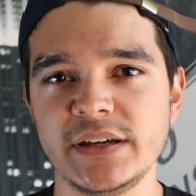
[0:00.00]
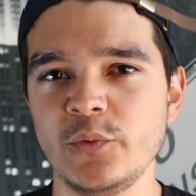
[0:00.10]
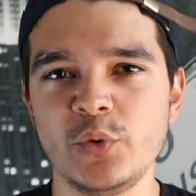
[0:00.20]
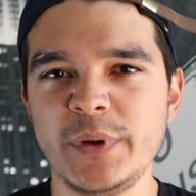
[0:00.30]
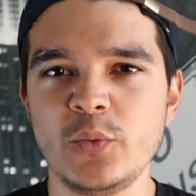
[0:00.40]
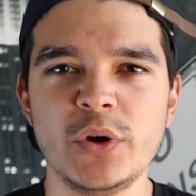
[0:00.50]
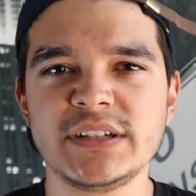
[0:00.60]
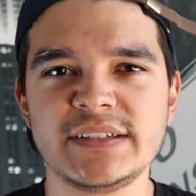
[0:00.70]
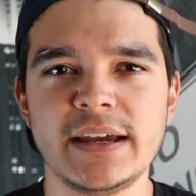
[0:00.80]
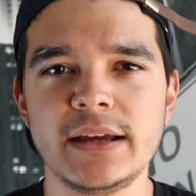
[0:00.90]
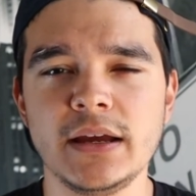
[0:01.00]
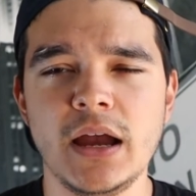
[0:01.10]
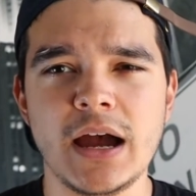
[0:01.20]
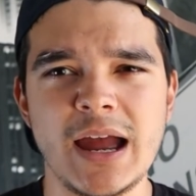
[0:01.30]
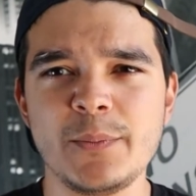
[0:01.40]
It would be weird to say
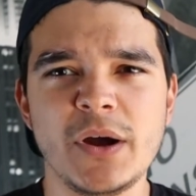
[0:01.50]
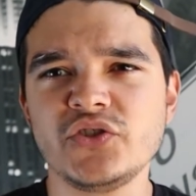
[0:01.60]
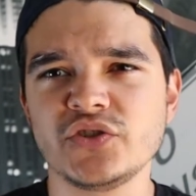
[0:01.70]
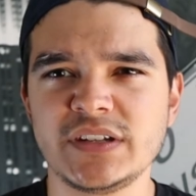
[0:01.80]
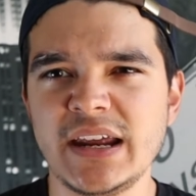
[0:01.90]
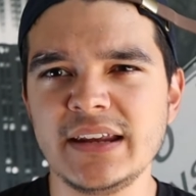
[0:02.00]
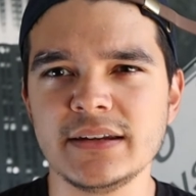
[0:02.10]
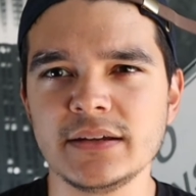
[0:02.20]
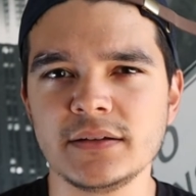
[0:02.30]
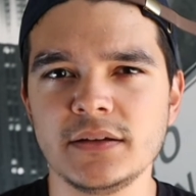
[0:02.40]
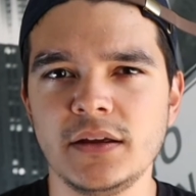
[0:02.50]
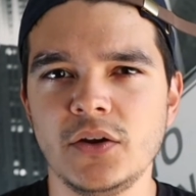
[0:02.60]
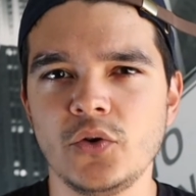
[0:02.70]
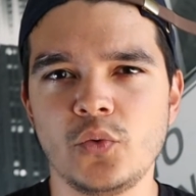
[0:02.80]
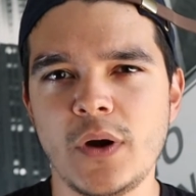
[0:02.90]
I'm understanding
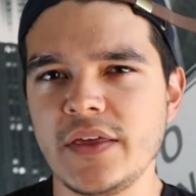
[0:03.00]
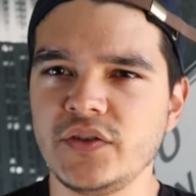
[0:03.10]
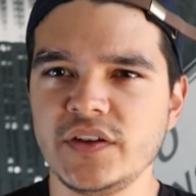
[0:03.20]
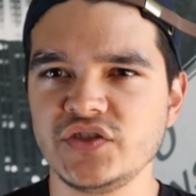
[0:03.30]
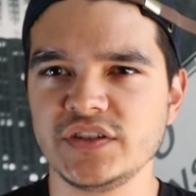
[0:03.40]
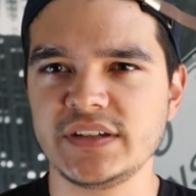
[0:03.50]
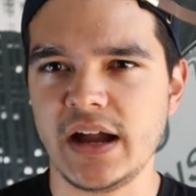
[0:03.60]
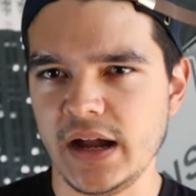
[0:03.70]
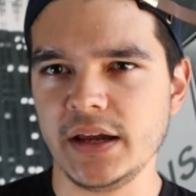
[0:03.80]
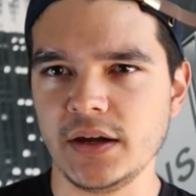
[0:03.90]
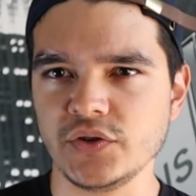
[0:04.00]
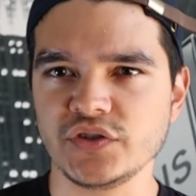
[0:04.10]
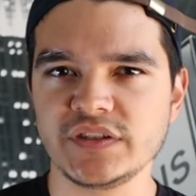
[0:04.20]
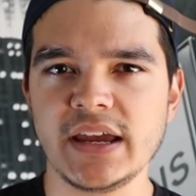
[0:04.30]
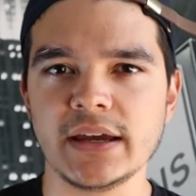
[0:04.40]
rather than just I
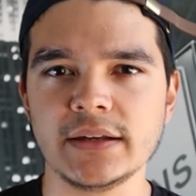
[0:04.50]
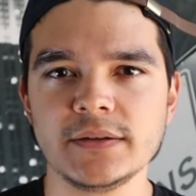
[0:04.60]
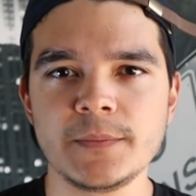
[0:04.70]
understand.